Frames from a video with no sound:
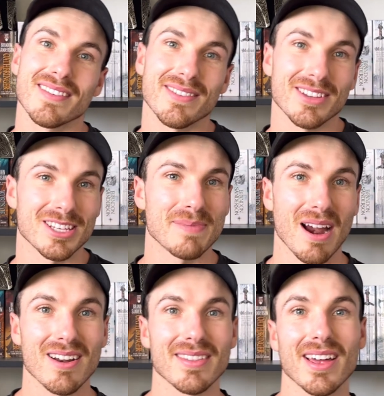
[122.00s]
for this
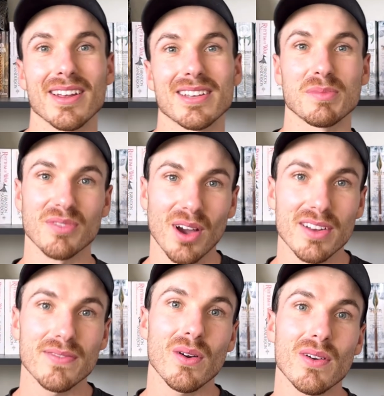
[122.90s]
Baron that has
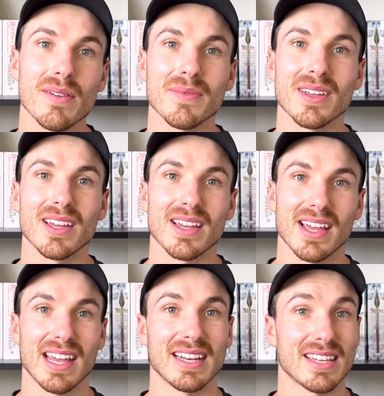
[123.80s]
provided for him,
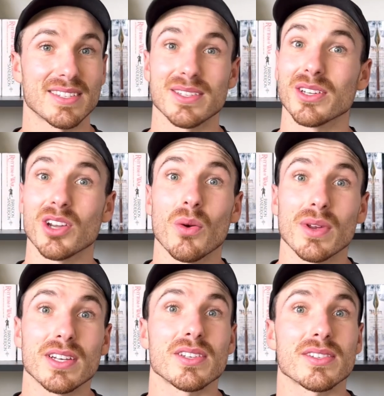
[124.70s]
he needs to go
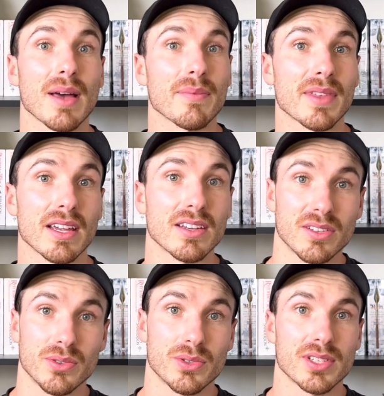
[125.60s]
into something
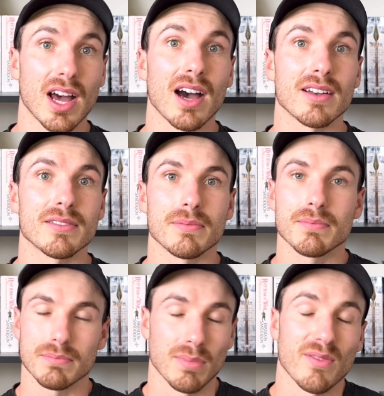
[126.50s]
to start
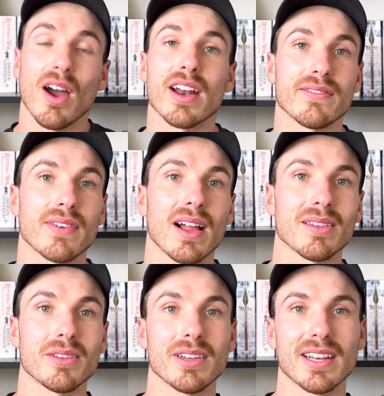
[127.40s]
providing value.